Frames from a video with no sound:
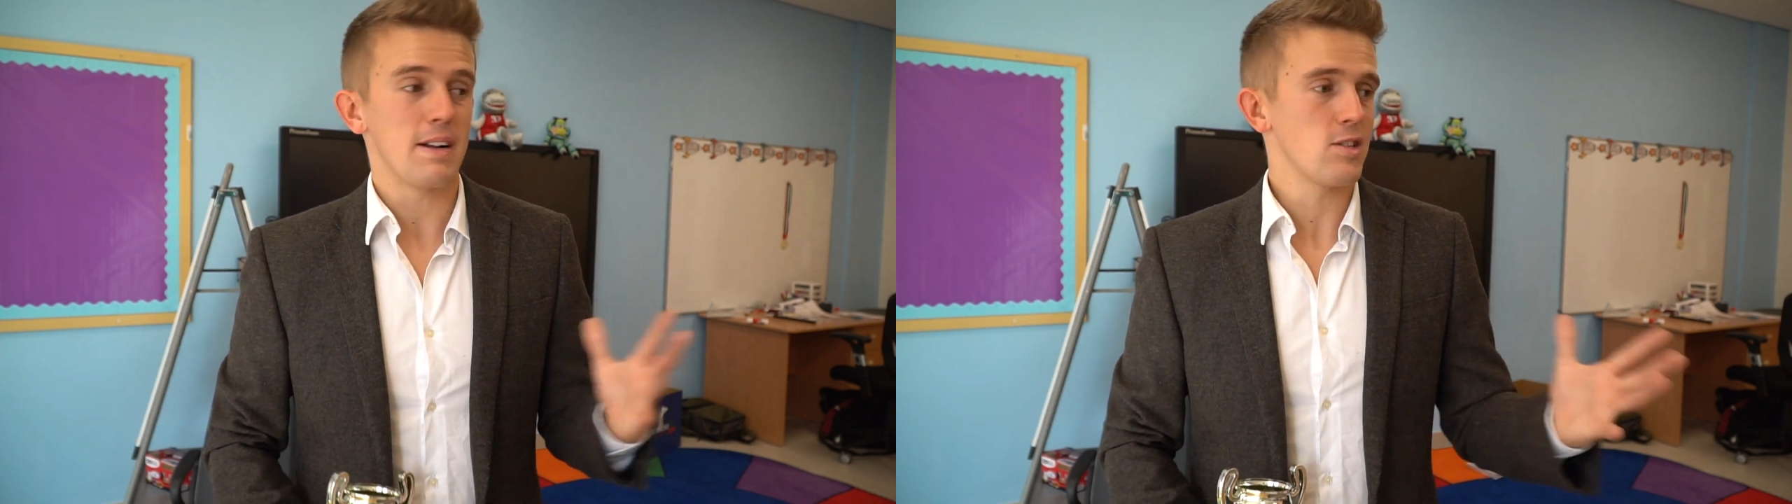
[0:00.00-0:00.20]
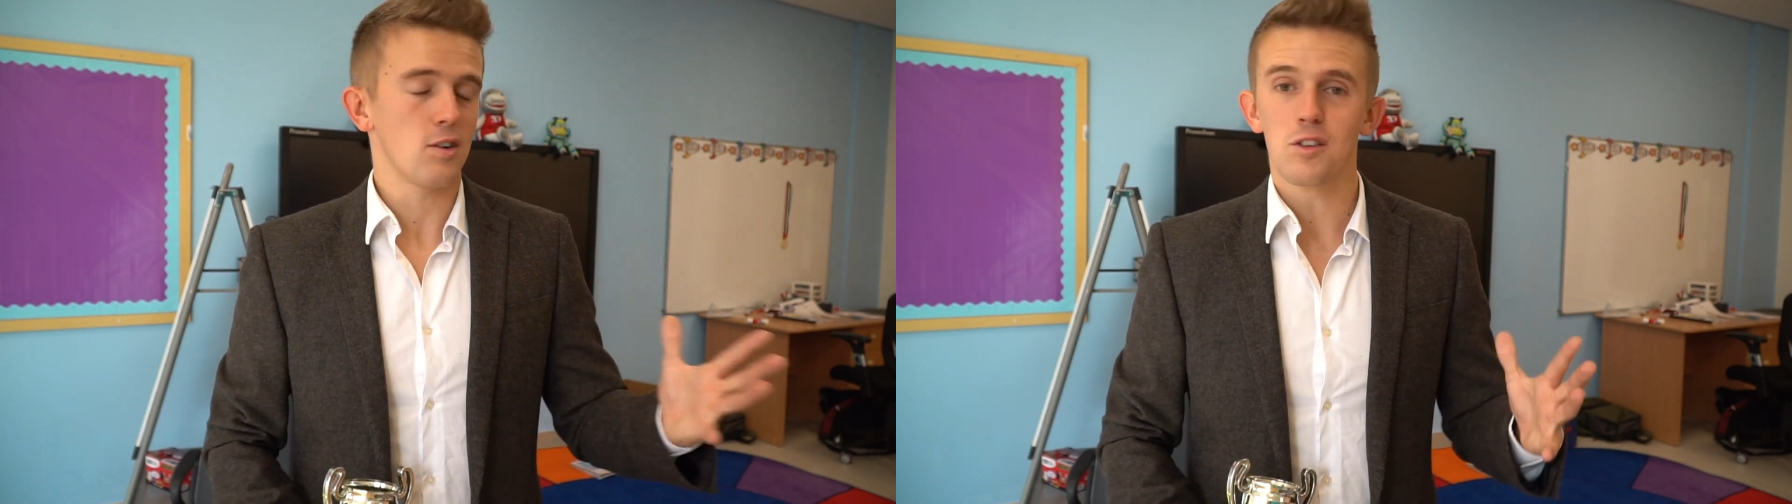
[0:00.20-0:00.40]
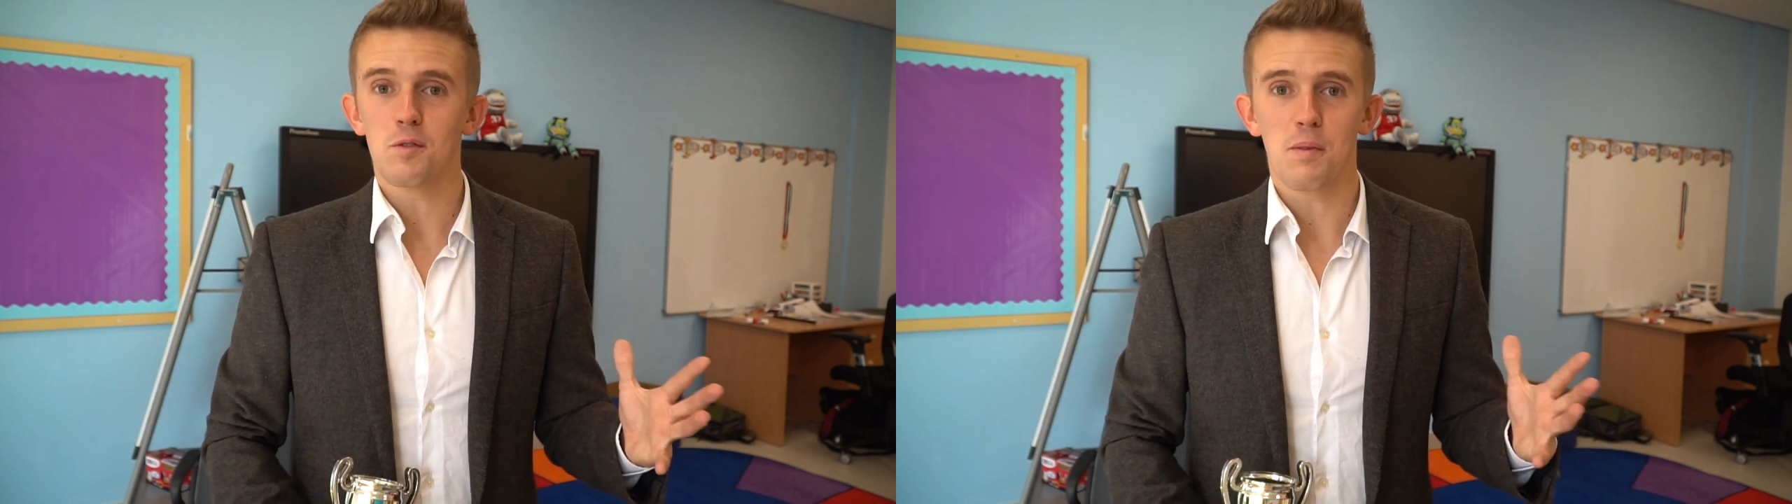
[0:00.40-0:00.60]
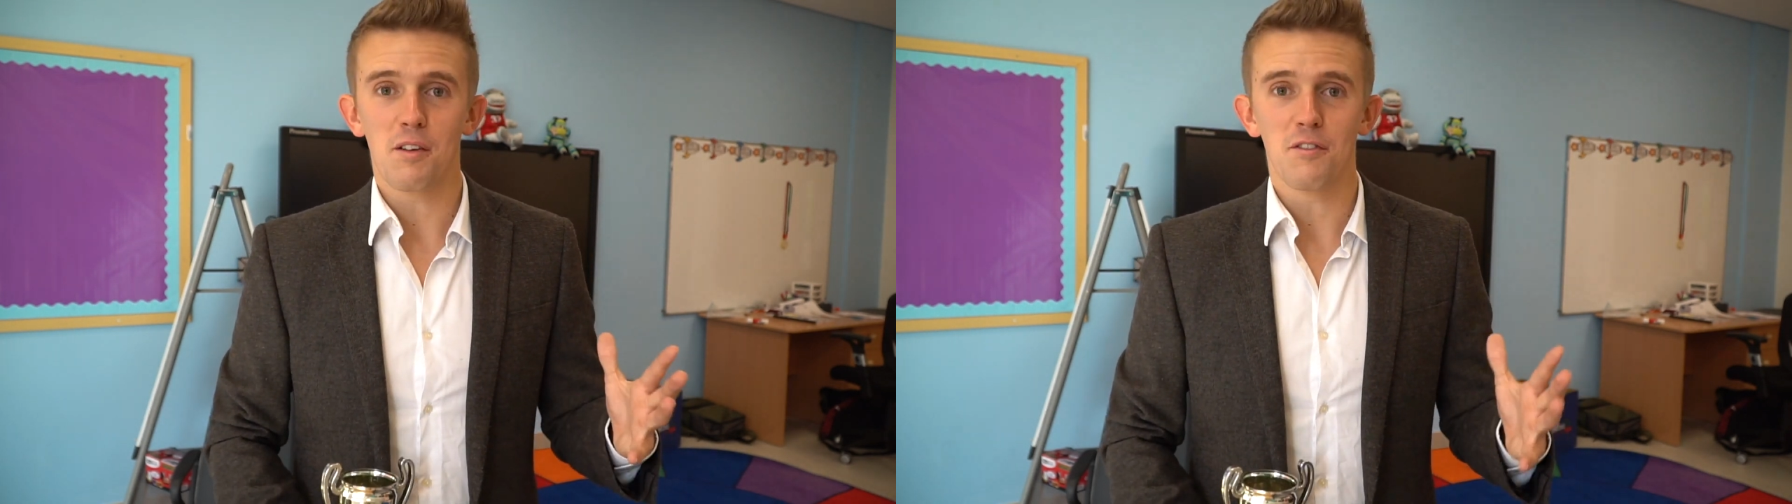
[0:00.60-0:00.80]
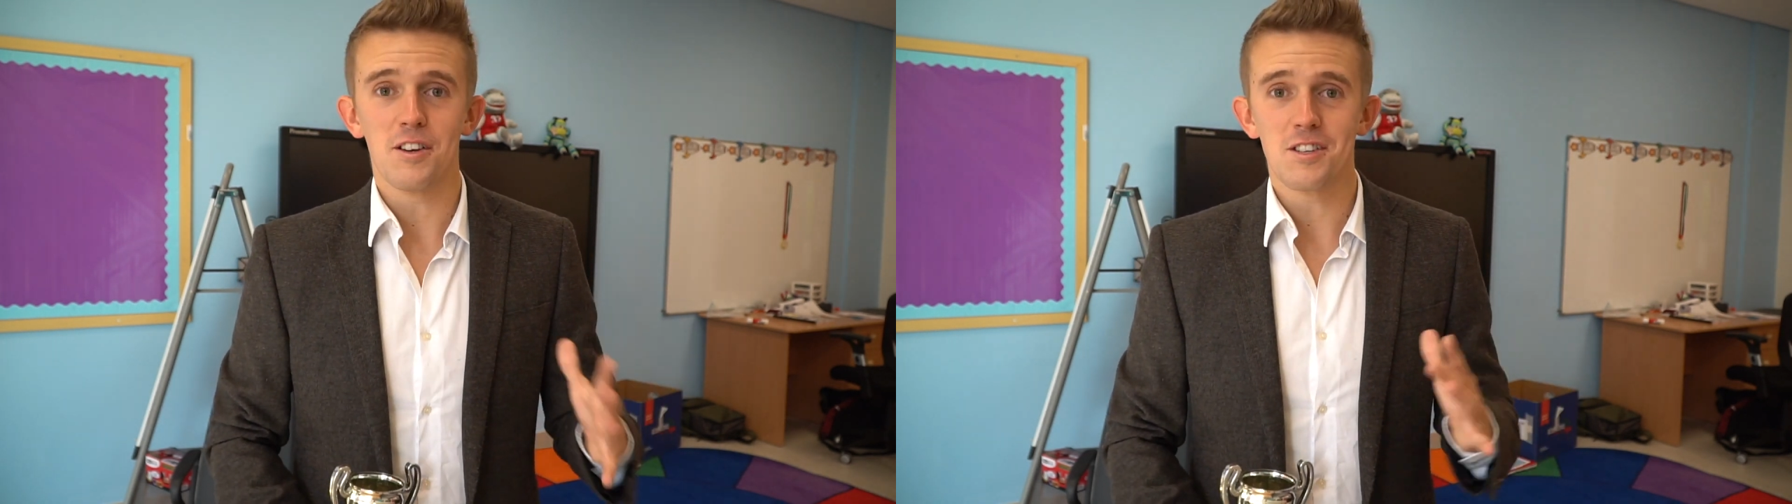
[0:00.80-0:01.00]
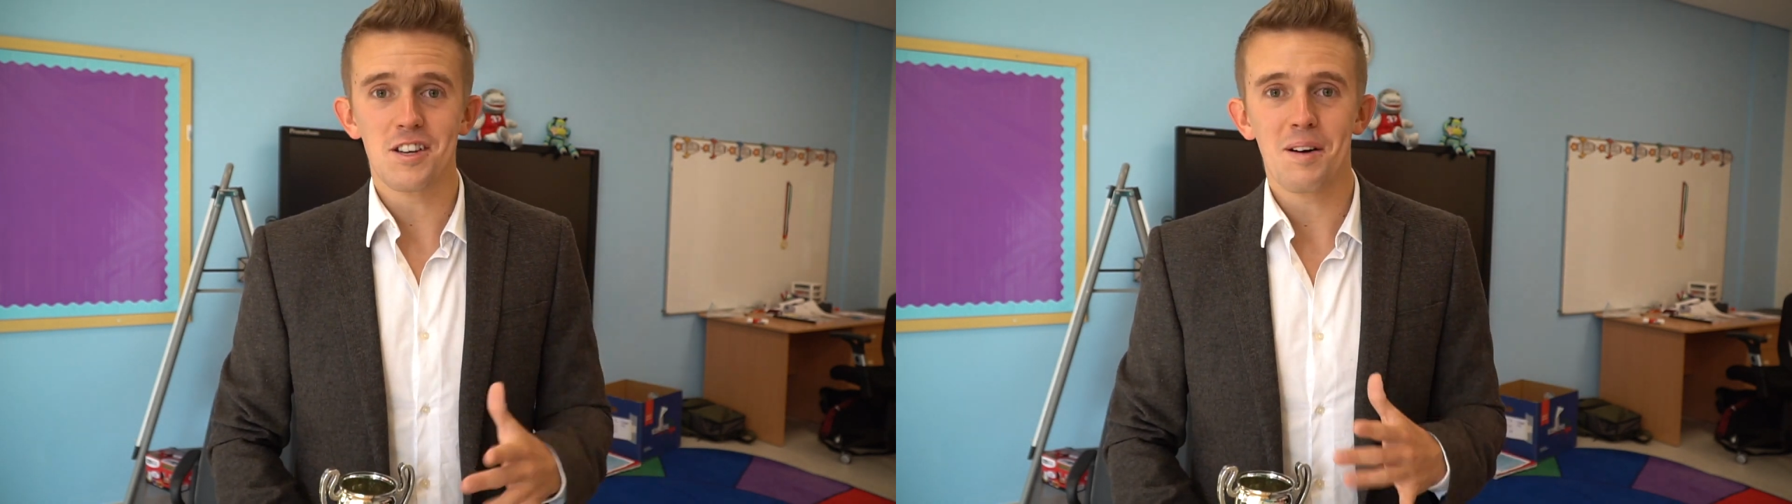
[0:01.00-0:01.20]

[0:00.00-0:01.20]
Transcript: McDonald's was my first